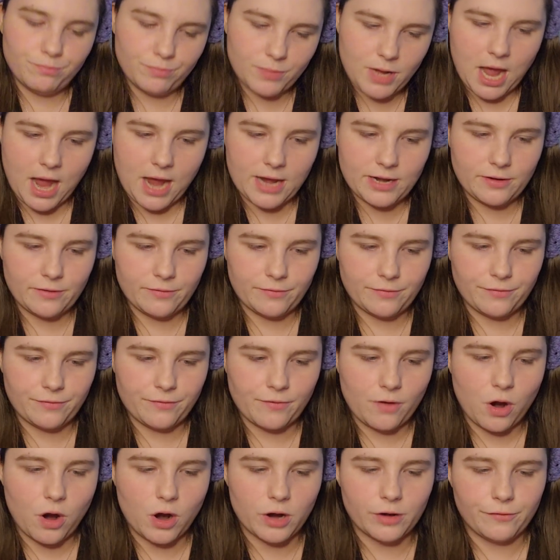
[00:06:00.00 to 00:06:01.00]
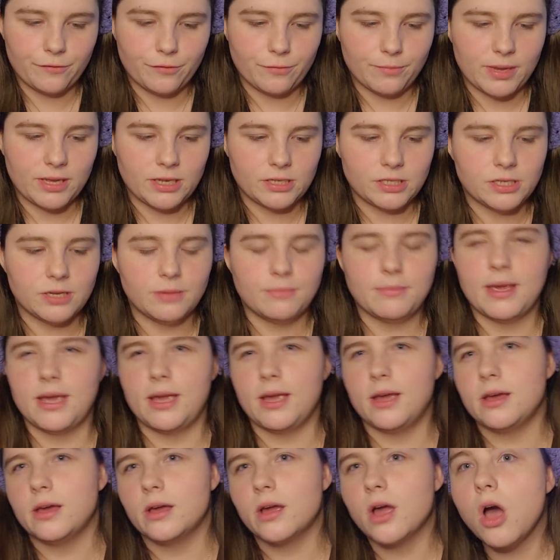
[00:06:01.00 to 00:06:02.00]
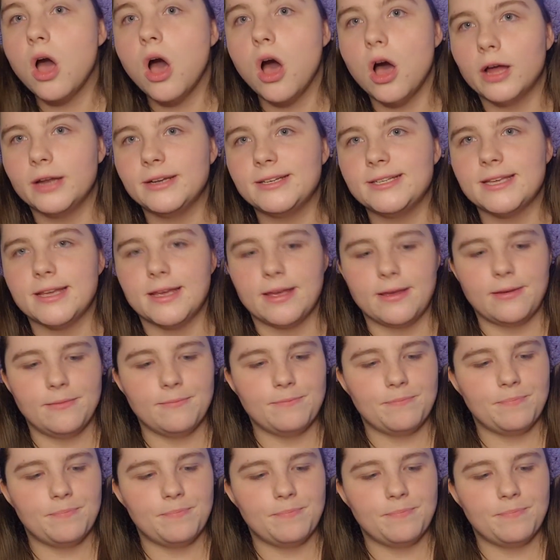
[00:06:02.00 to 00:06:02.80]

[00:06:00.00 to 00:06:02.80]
kind of hard for me to make content